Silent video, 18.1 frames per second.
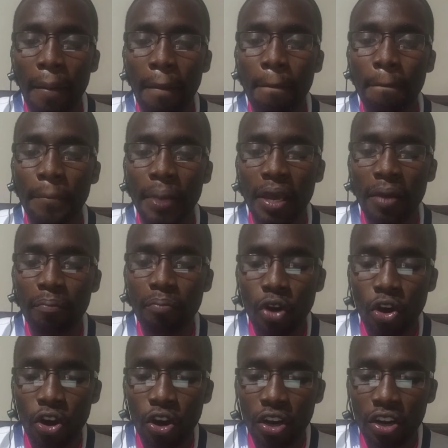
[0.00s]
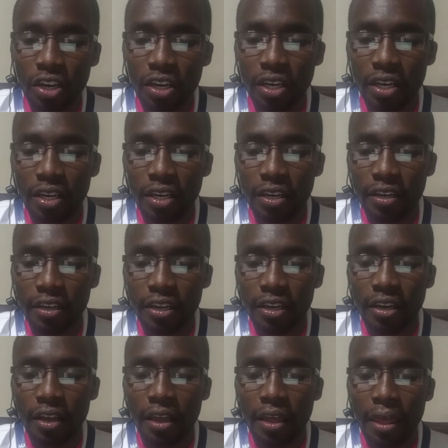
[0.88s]
Babcock,
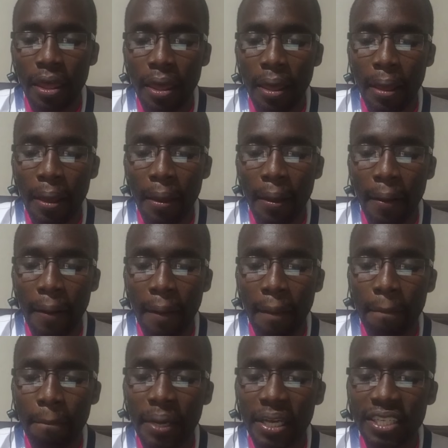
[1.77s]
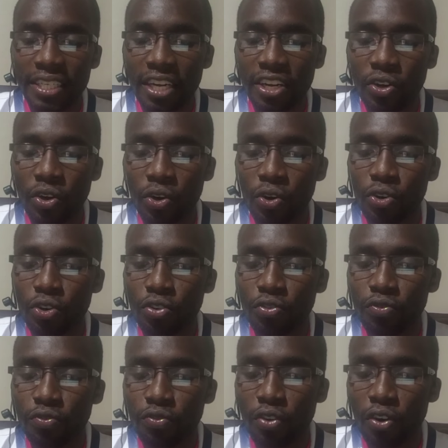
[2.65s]
better
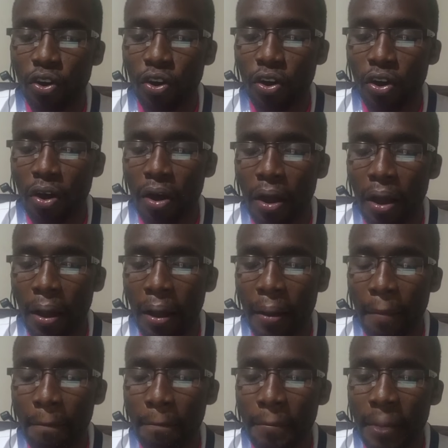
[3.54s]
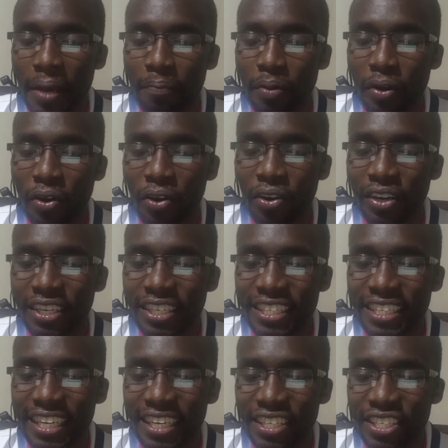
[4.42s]
known for
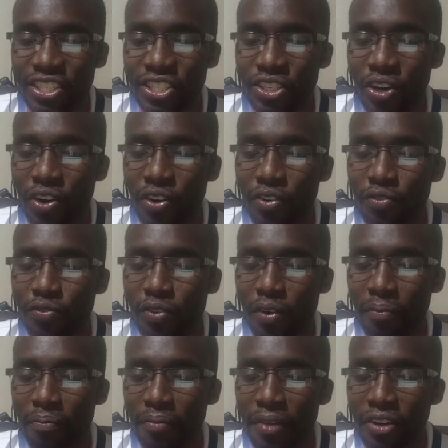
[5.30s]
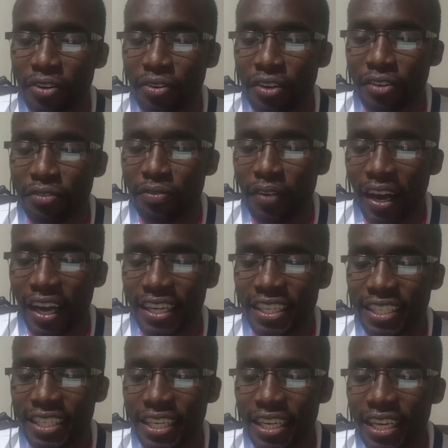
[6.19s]
Babcock test for milk
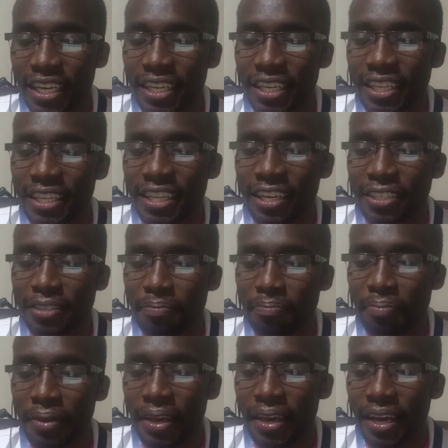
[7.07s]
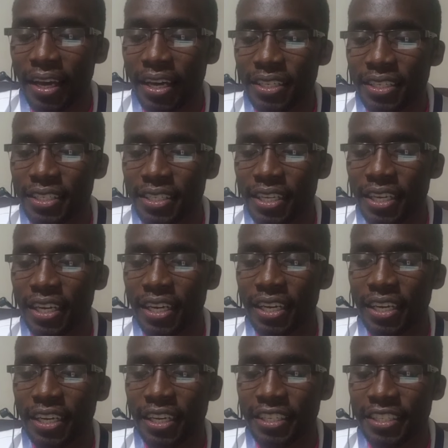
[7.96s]
fat that bears
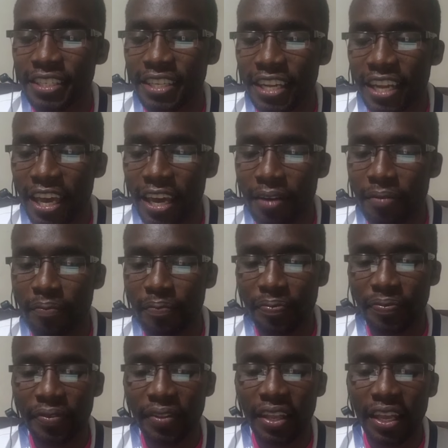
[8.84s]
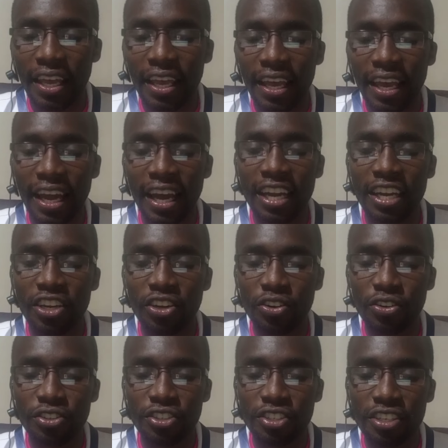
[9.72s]
his name, and
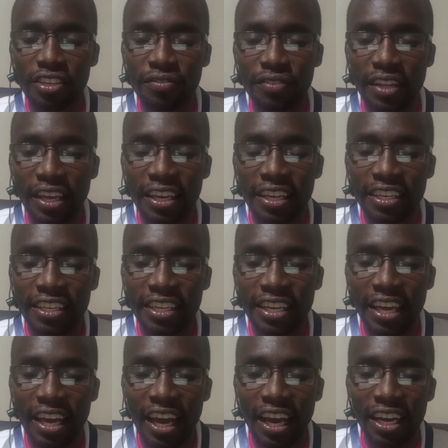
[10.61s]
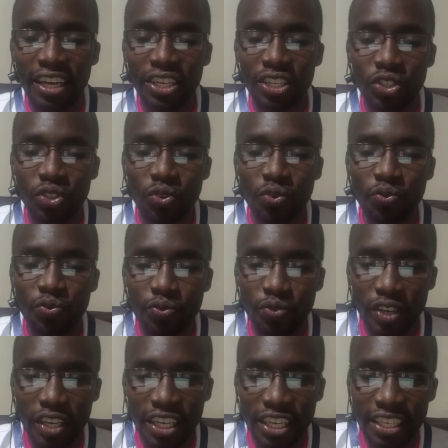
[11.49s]
conceived the idea to
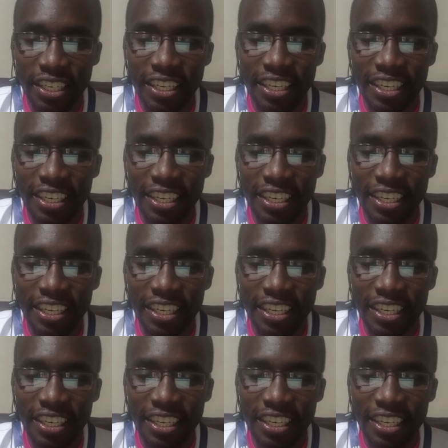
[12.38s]
feed